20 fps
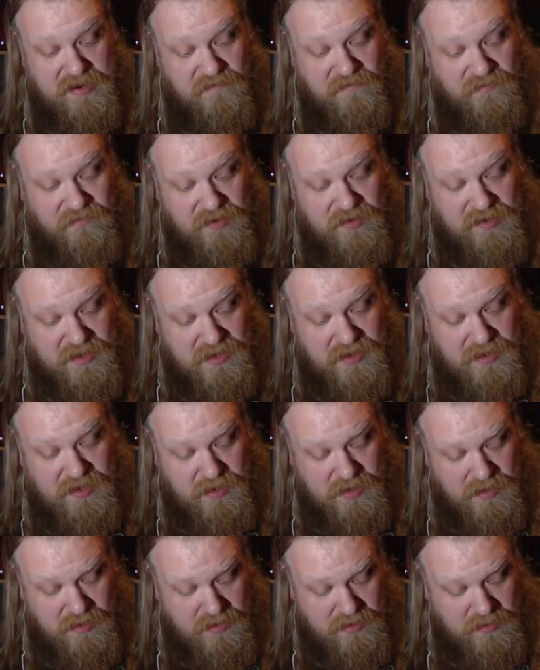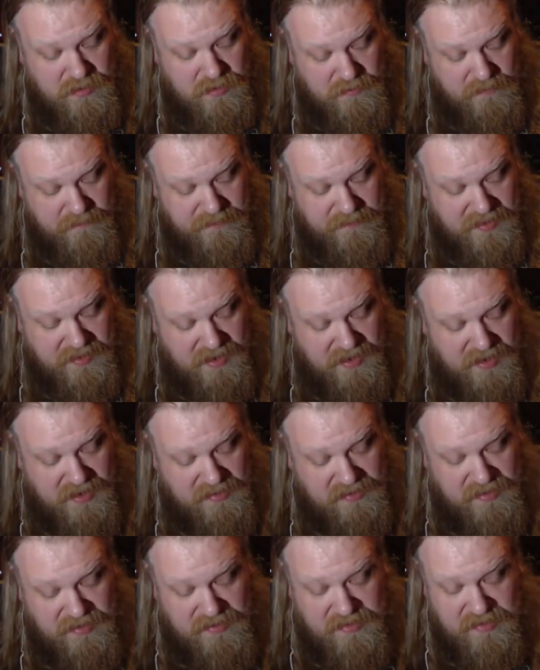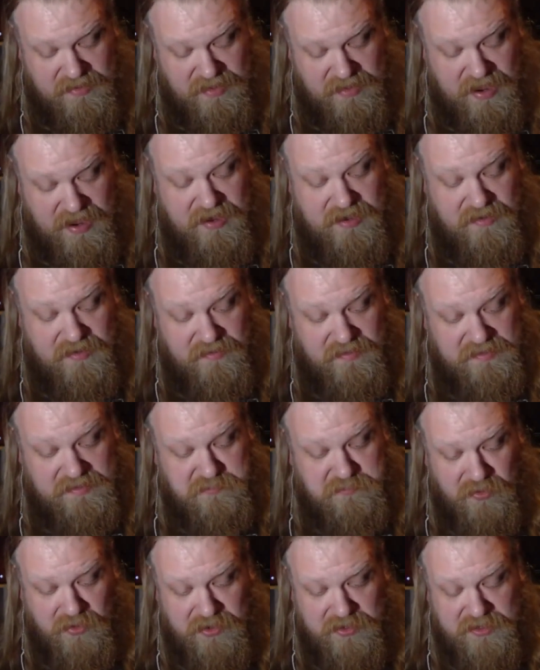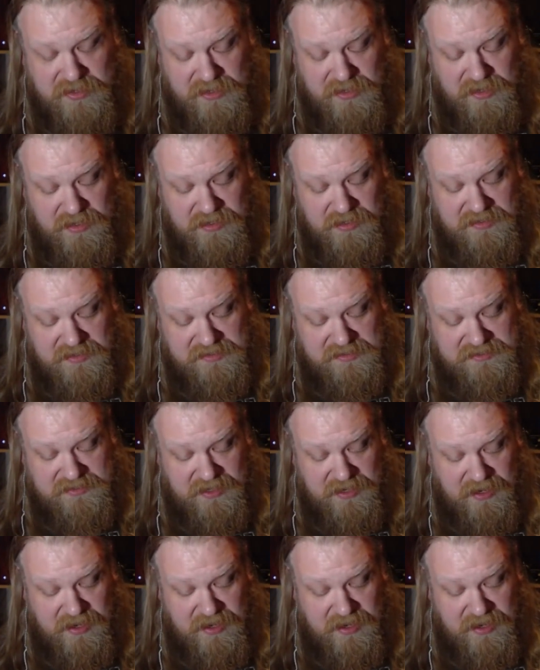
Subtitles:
I definitely did. I think that the end of this book is